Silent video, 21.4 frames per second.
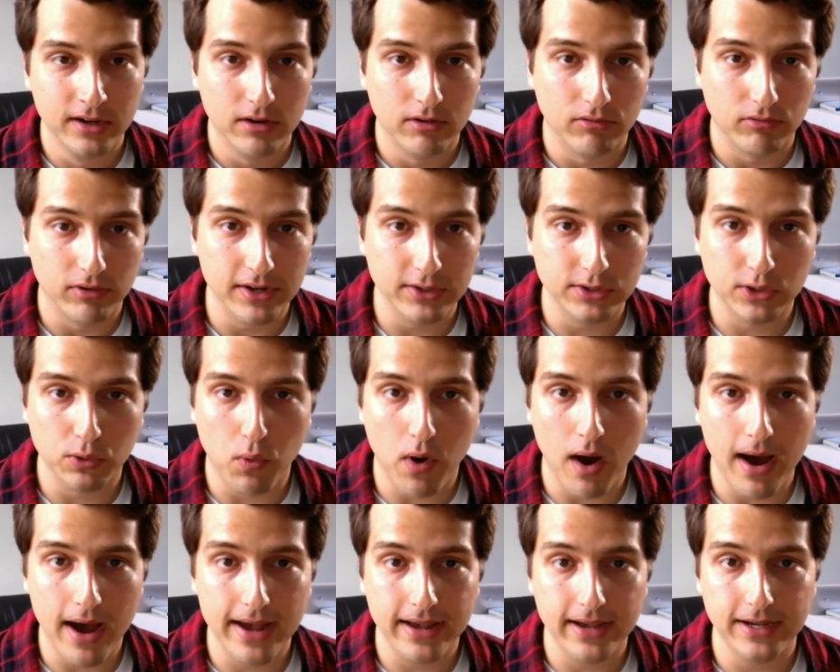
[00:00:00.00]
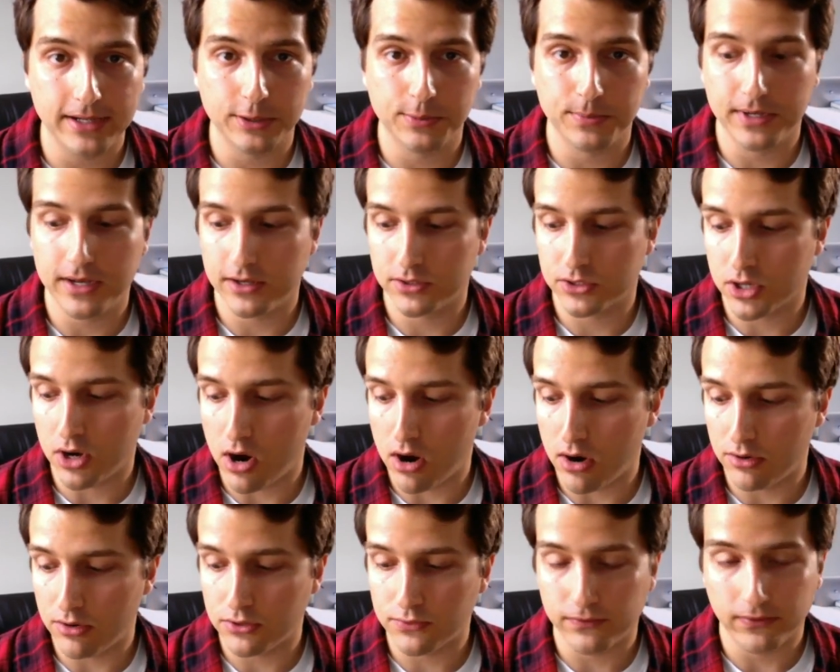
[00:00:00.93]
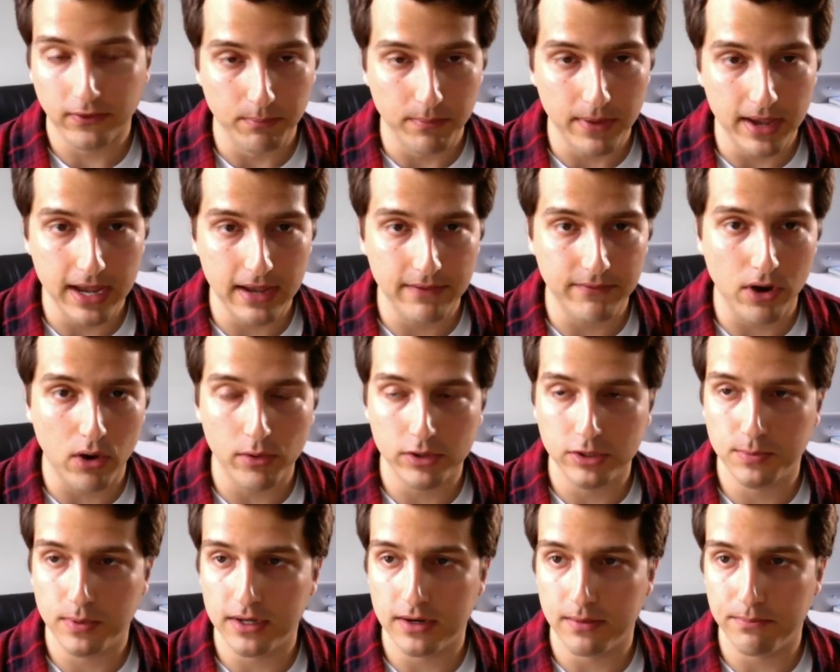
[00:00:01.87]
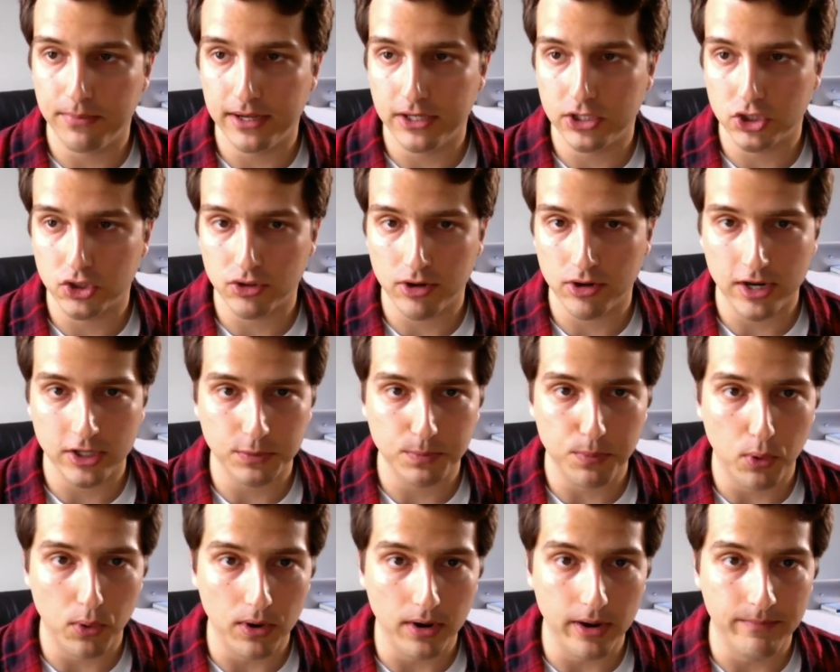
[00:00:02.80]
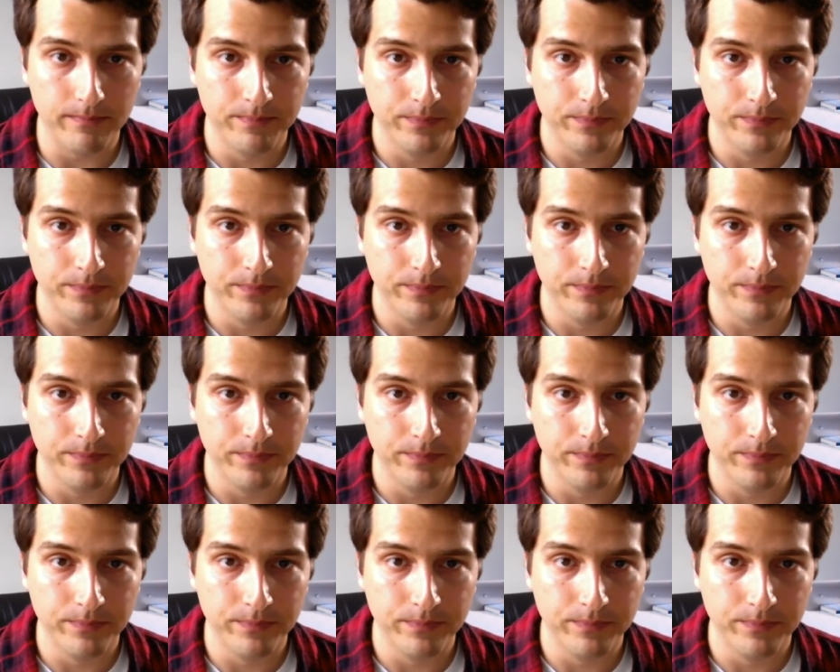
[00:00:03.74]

Reason why is because cars for me have always been a big stress point.